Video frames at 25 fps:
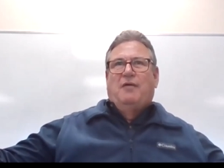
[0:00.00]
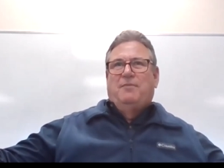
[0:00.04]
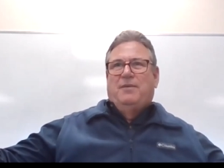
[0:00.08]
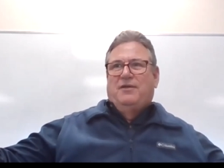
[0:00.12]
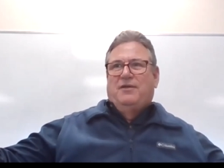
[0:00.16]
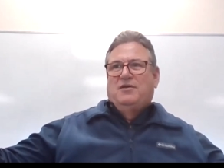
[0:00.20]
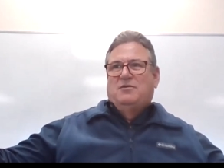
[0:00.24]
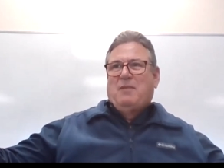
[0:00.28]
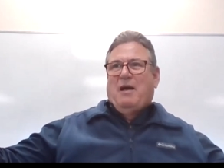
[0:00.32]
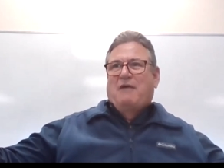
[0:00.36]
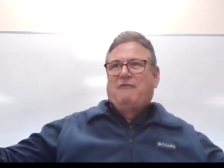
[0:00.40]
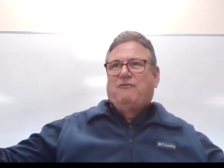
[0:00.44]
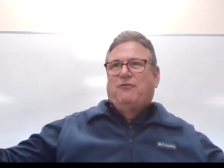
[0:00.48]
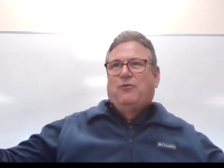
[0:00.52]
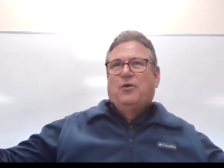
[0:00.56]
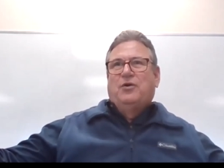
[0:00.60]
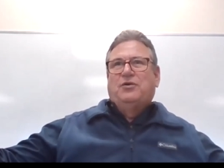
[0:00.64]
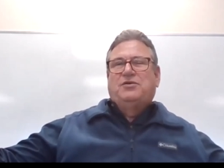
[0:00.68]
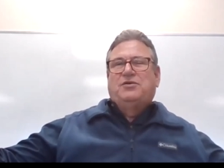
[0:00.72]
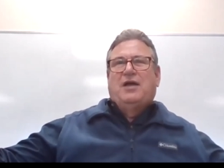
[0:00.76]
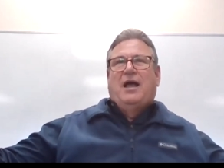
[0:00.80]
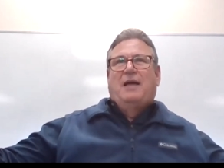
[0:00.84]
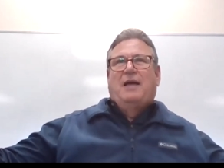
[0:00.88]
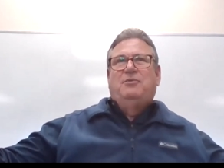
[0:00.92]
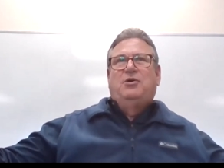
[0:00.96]
This is my
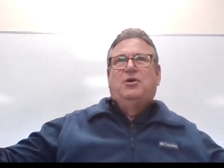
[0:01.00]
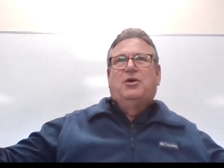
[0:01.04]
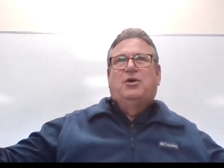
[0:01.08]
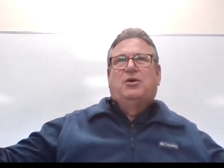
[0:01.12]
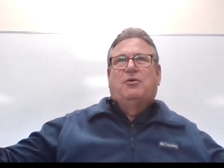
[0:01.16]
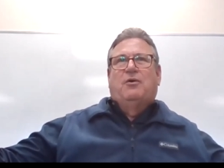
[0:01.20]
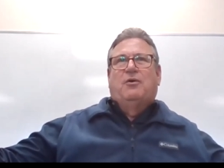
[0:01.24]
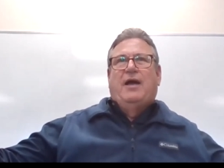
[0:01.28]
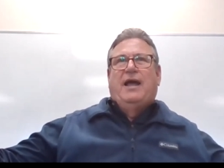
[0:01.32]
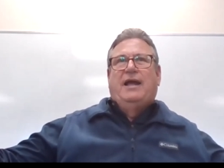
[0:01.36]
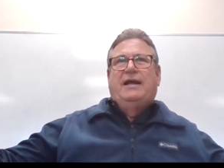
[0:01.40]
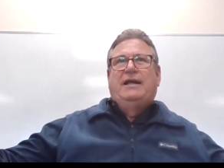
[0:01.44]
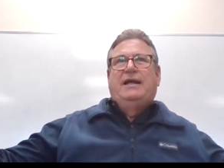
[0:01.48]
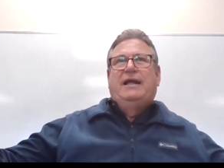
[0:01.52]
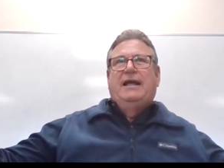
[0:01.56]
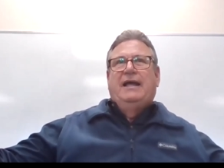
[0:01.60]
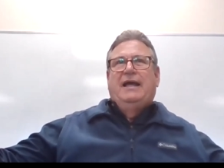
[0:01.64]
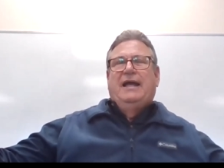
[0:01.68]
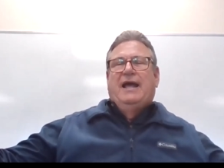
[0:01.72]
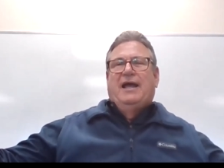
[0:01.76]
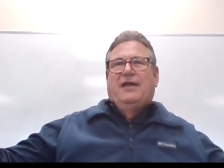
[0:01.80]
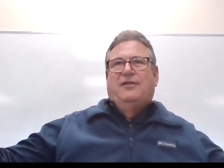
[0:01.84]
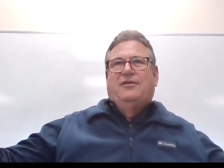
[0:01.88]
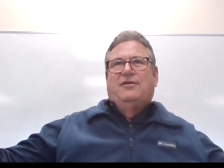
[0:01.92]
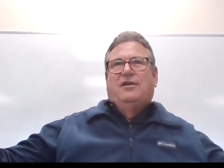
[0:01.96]
fourth time Ukraine
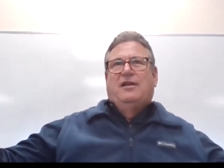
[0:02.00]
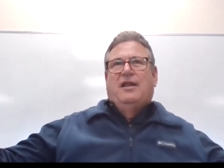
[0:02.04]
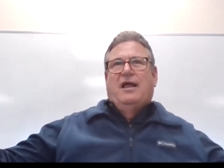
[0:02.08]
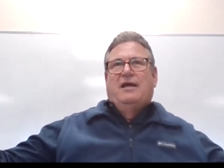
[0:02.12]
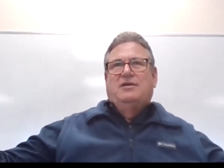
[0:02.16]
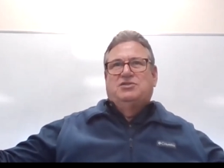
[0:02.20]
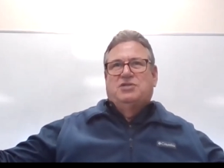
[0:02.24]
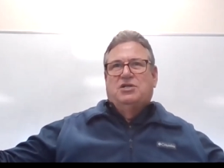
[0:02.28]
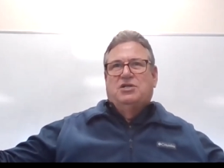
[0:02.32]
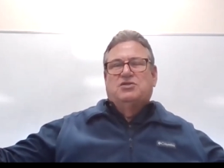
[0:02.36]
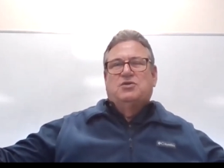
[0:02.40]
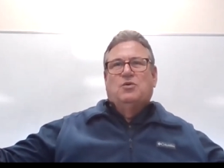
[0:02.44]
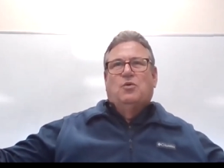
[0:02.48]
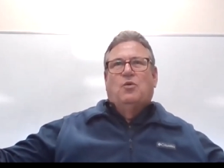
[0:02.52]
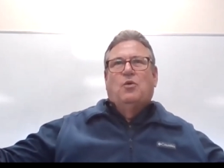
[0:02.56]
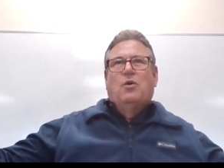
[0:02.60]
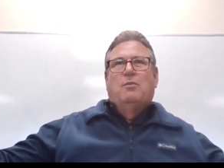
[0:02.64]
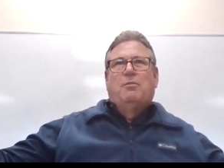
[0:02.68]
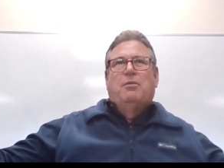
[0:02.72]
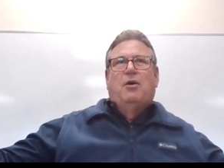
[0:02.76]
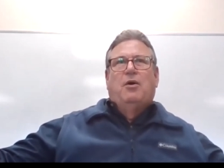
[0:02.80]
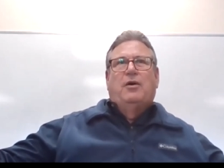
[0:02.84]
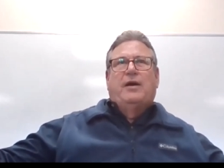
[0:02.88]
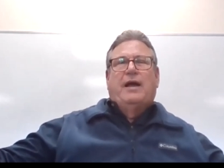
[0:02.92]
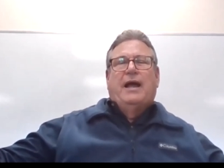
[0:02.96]
and the, since the war
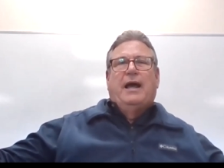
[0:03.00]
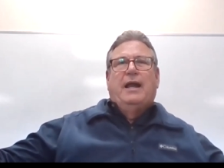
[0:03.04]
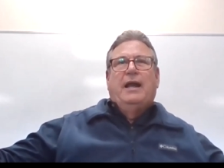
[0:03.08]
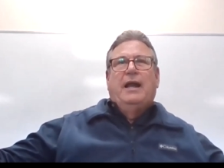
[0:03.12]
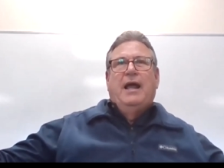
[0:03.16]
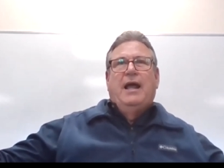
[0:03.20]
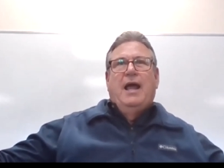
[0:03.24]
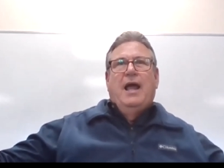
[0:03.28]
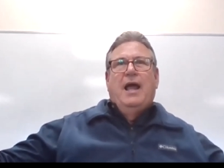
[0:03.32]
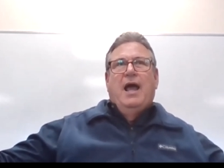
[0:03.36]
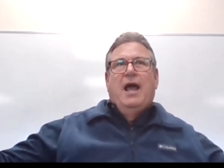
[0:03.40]
broke out.